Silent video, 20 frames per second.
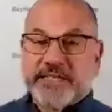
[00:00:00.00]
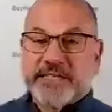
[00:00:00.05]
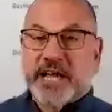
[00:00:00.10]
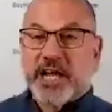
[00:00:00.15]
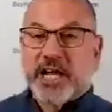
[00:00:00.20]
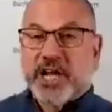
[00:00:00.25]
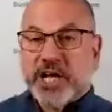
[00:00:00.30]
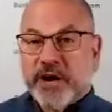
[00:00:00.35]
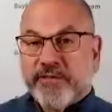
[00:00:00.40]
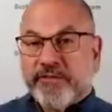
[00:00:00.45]

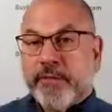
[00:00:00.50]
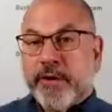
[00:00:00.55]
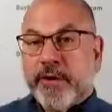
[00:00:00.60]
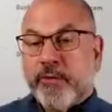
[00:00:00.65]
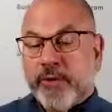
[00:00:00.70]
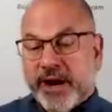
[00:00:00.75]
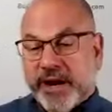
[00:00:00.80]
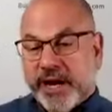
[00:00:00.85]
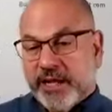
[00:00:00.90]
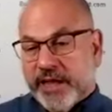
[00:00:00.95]
like government
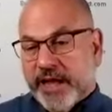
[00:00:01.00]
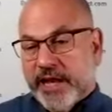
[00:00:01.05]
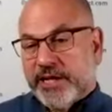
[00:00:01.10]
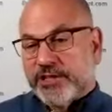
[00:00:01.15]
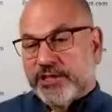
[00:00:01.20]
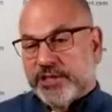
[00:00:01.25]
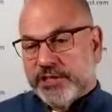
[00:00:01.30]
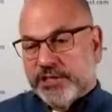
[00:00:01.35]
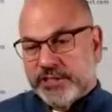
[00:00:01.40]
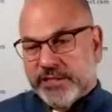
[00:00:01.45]

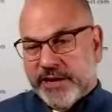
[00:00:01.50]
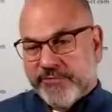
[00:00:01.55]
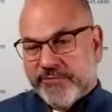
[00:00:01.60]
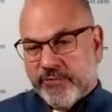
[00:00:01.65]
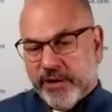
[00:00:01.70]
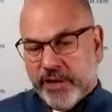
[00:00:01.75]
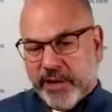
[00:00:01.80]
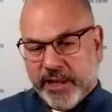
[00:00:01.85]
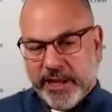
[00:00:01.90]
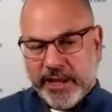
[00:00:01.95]
regulations have
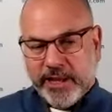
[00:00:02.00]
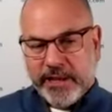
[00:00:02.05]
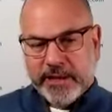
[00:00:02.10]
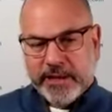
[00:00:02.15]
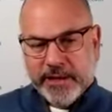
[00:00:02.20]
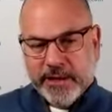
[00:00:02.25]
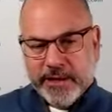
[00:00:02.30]
really,